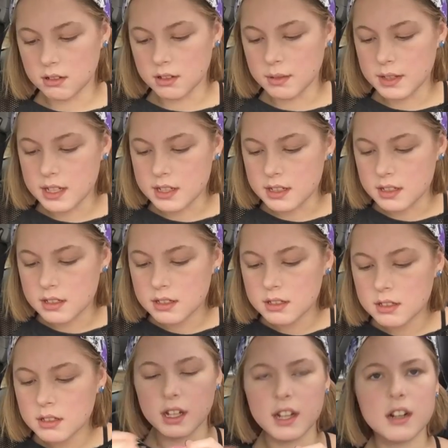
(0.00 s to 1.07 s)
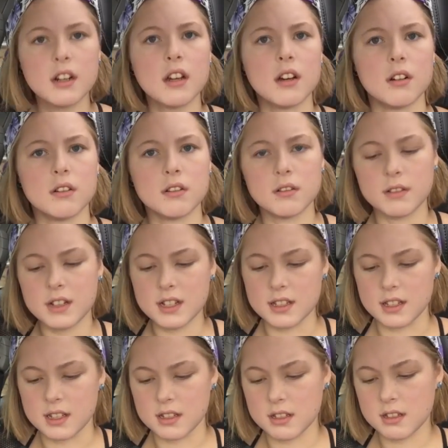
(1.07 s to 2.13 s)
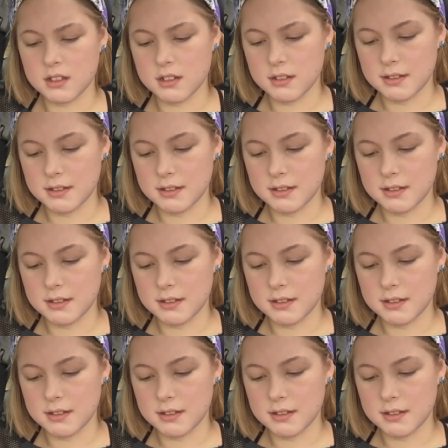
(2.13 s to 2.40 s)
or what is this? I don't know. What is this?